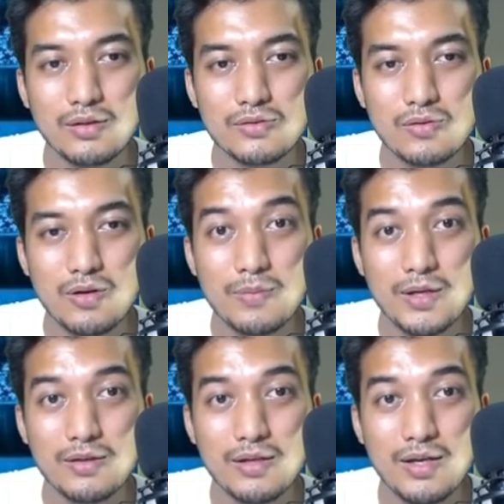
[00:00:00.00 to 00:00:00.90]
Sorry
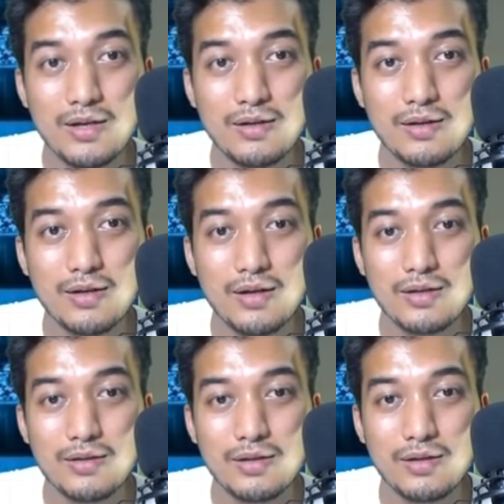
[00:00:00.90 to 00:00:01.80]
about that.
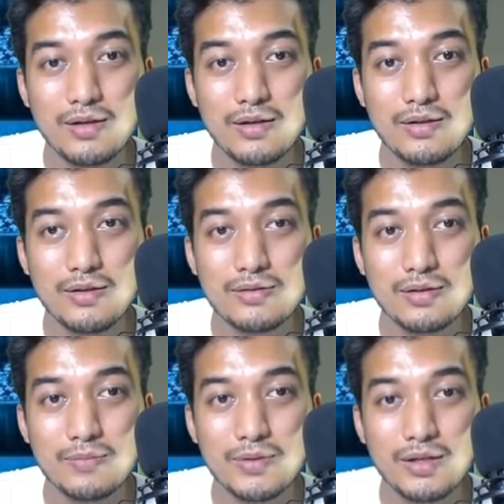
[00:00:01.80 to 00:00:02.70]
I think I did
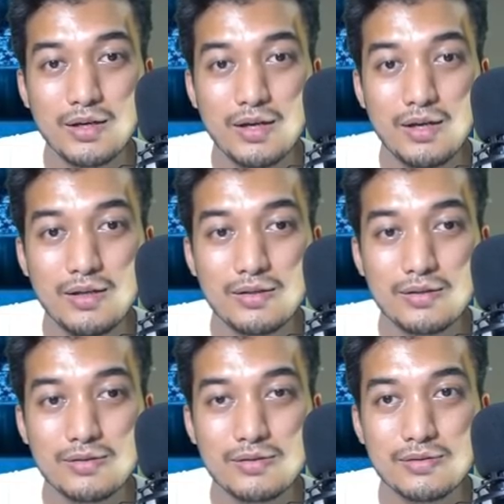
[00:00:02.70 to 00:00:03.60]
something
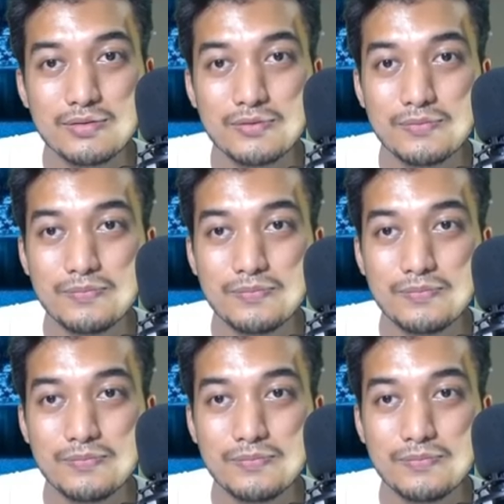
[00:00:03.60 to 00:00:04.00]
else.